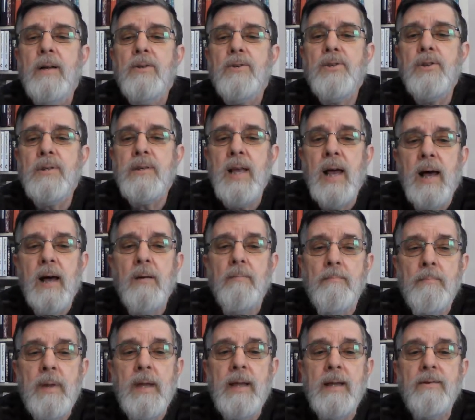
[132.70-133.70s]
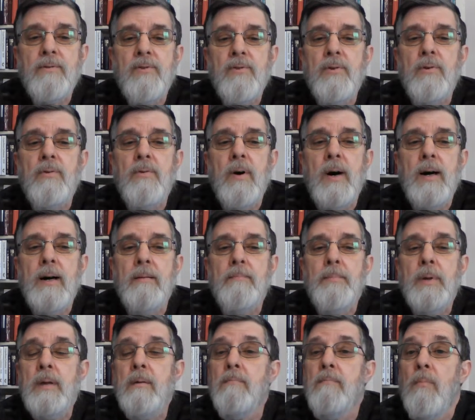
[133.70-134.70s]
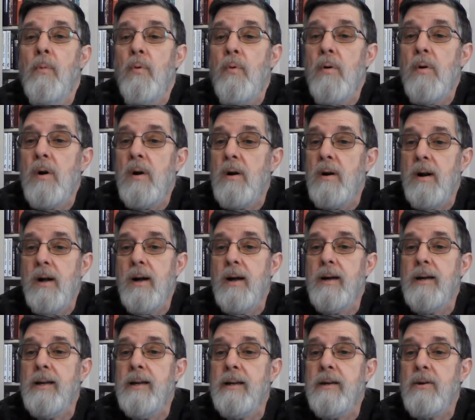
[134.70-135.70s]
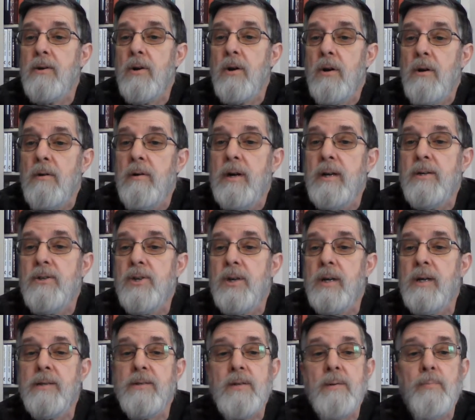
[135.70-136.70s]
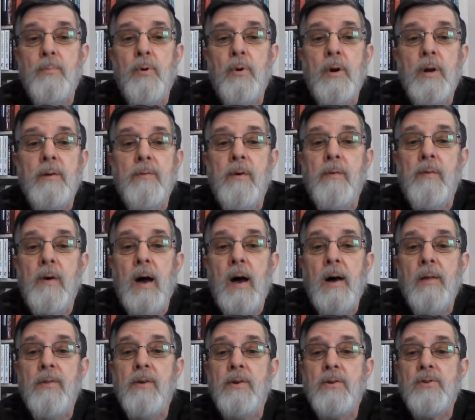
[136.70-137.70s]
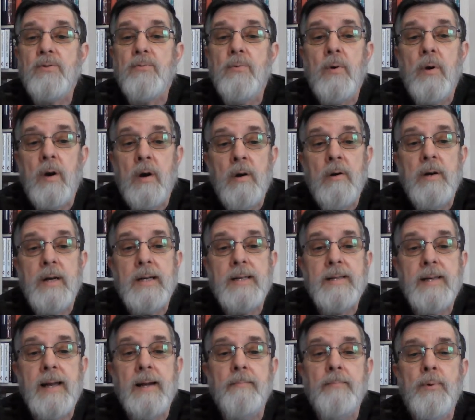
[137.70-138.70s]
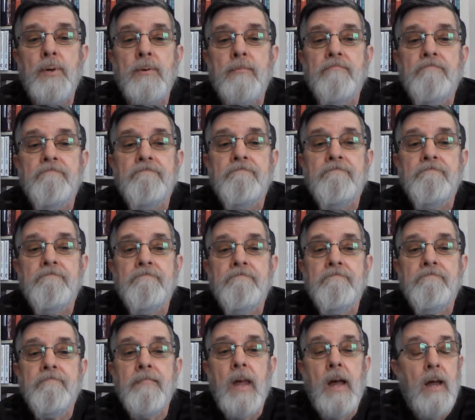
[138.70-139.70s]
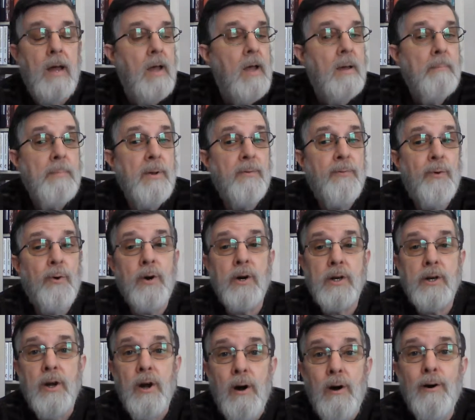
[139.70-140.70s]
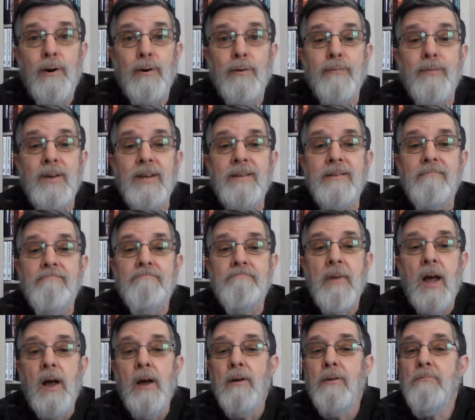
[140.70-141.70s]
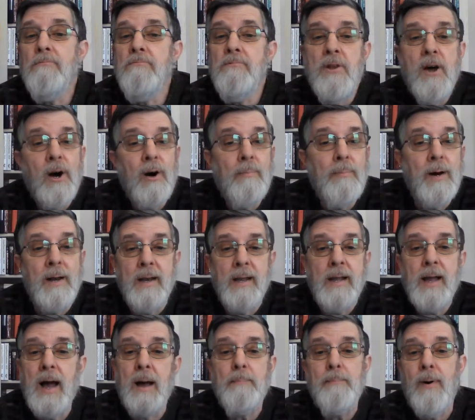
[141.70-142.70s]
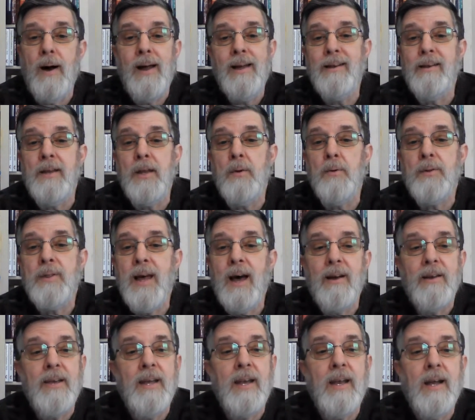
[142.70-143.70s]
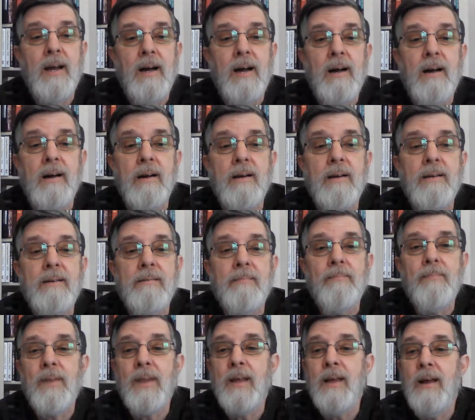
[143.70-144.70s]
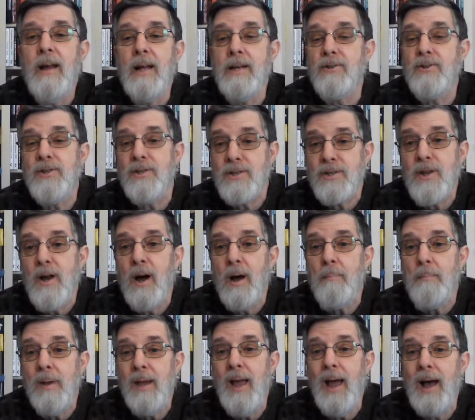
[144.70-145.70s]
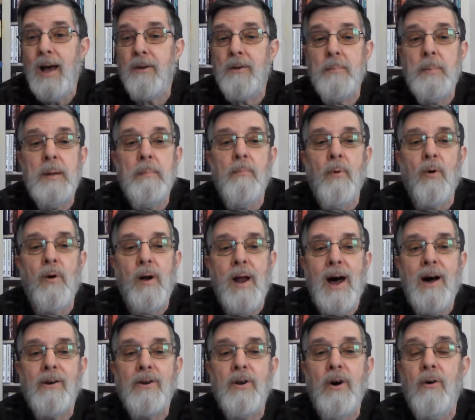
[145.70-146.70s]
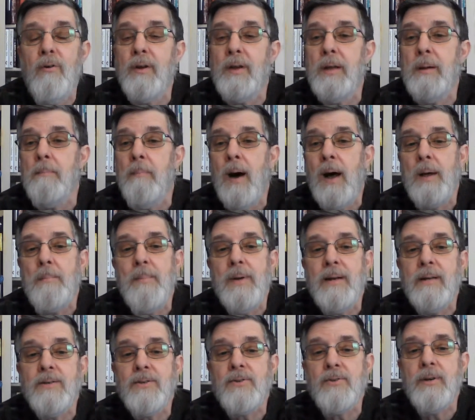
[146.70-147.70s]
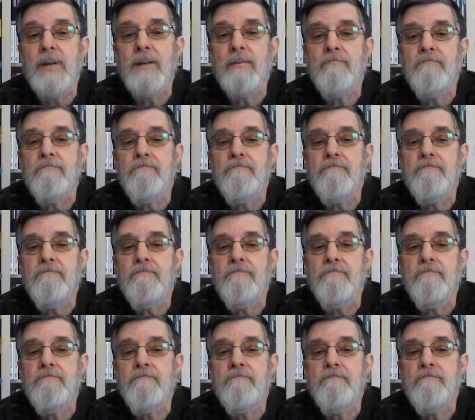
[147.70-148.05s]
She's helped me to be more encouraging and supportive of others through her example. Before COVID, nobody got by Dee without getting a hug, and she's taught me how to be more outgoing in my ministry.